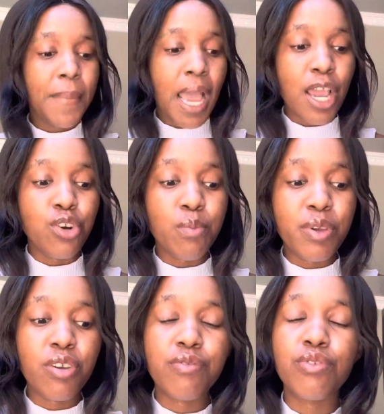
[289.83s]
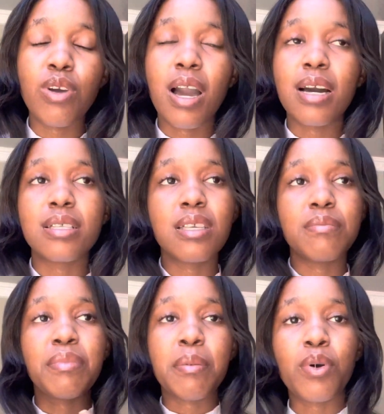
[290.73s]
I know many of you are
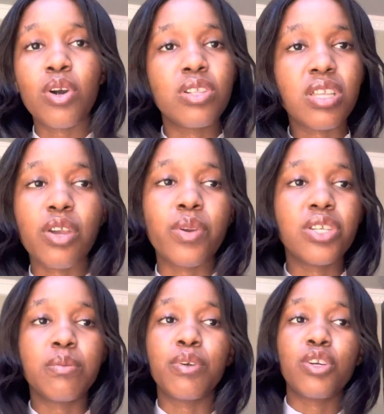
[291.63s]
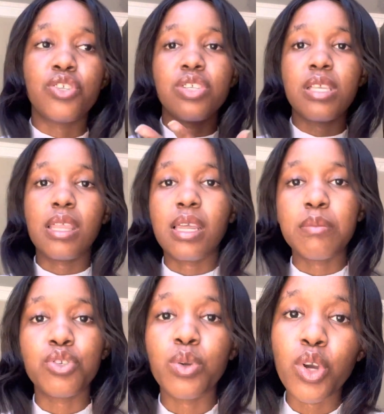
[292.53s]
asking me about content creation because you see that
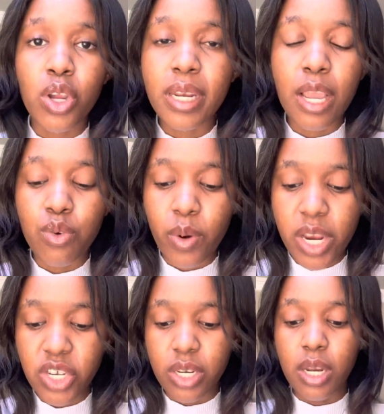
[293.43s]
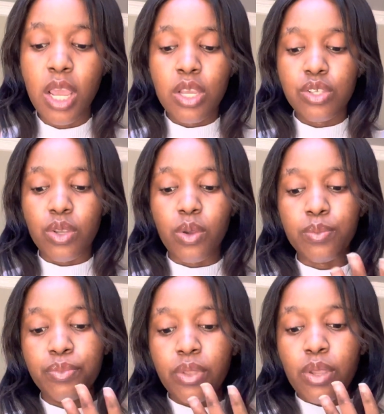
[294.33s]
I'm doing content creation. So
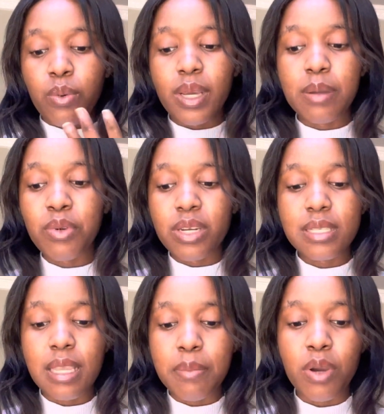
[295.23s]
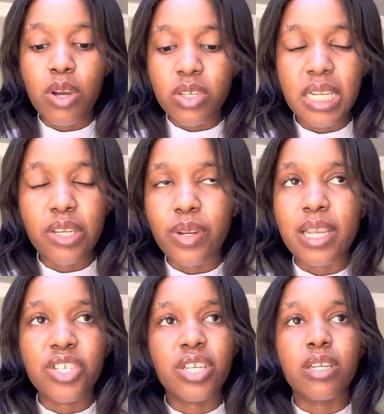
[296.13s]
what I'm gonna say about content
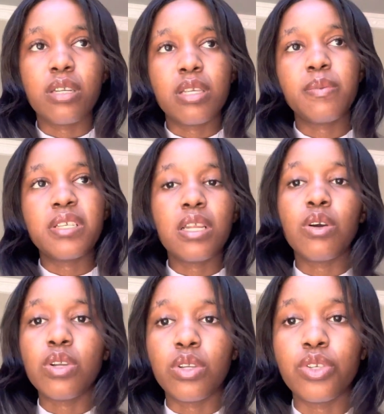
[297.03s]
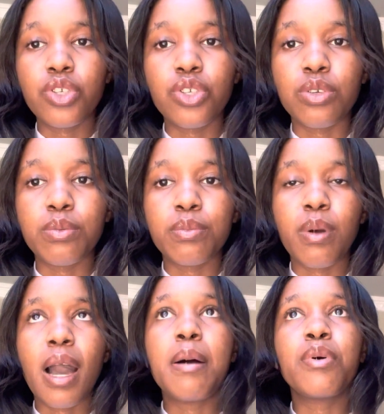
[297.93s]
creation, especially on YouTube,
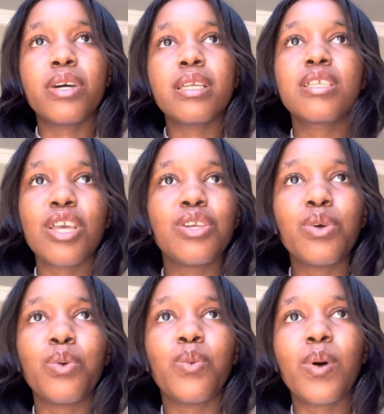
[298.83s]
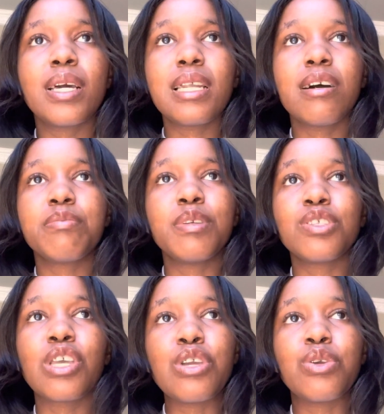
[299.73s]
I'm gonna tell you what I've been
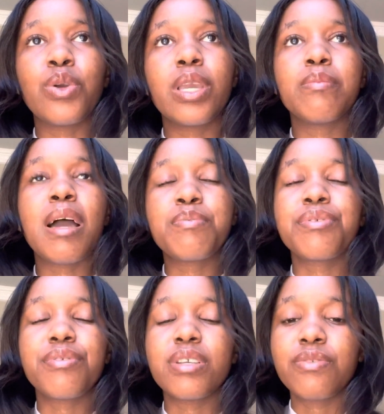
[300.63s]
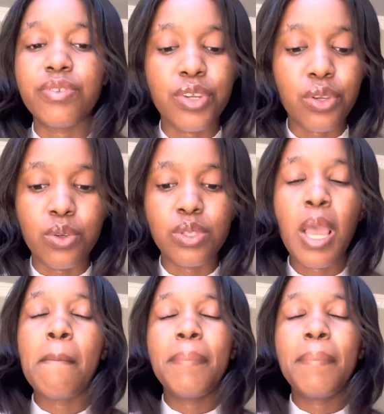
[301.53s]
telling you in my previous videos.